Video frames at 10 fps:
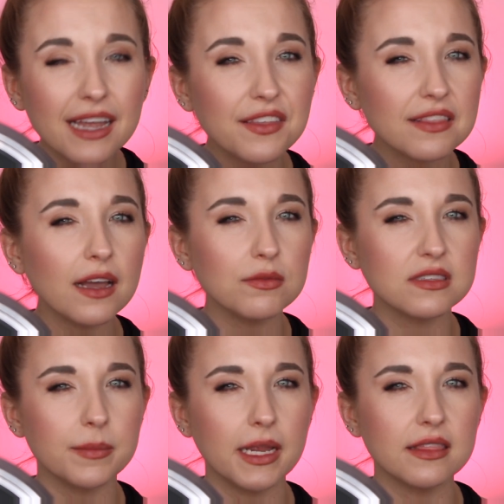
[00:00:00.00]
I think that
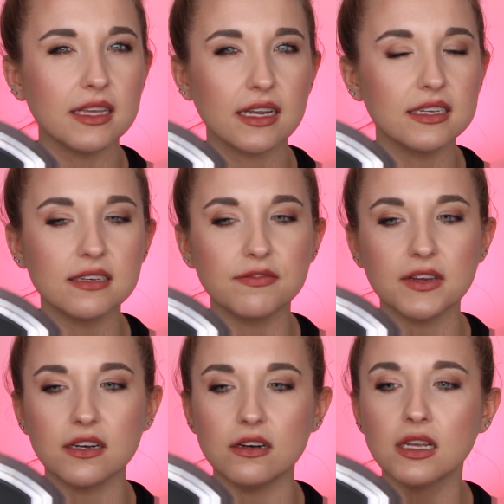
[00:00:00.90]
was the main thing. I didn't
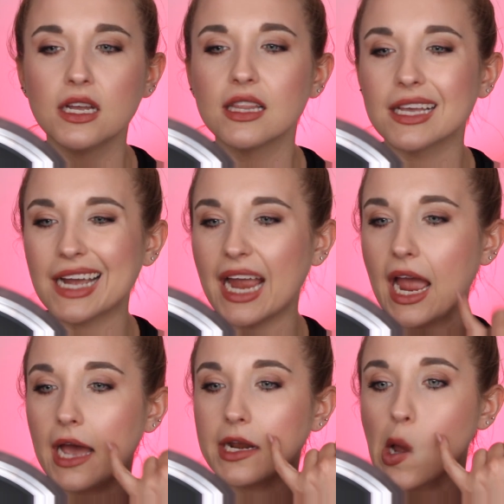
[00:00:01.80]
feel like I
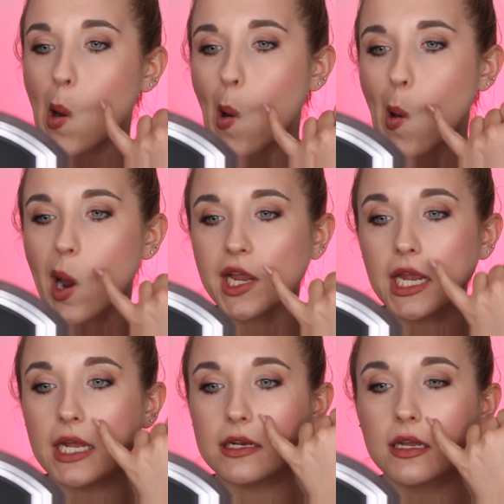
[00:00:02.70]
had,
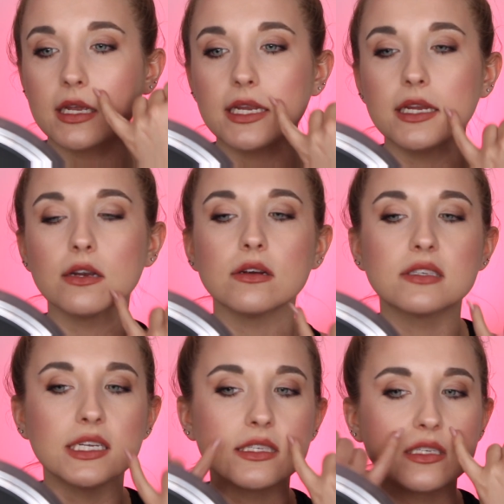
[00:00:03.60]
again, here
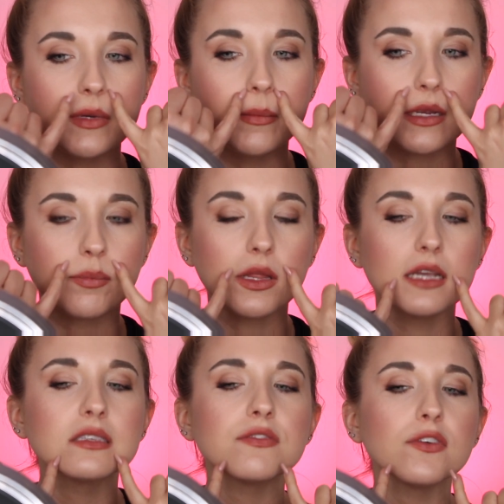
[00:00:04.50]
it tends to be a big
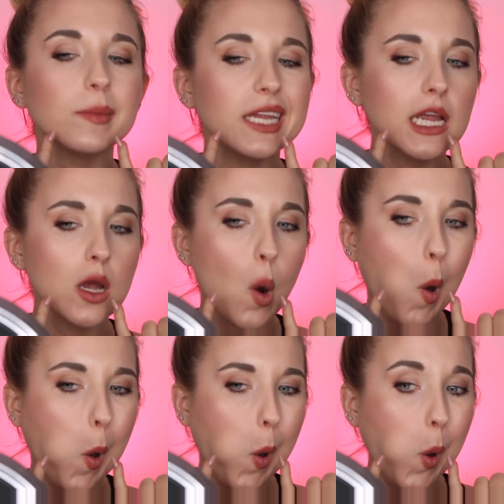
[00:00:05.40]
place for me,
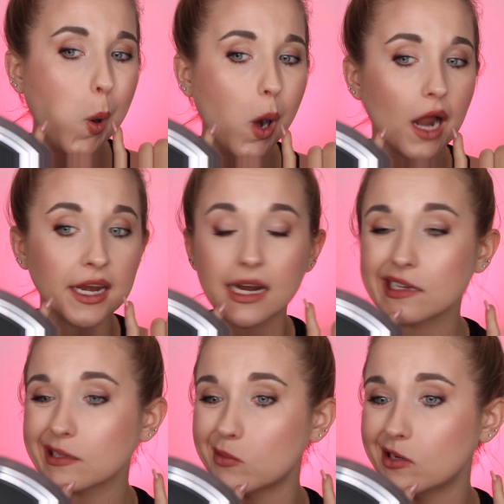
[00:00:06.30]
and it
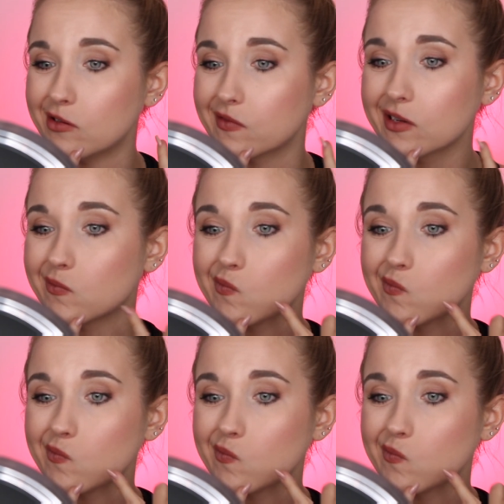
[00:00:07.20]
hasn't moved.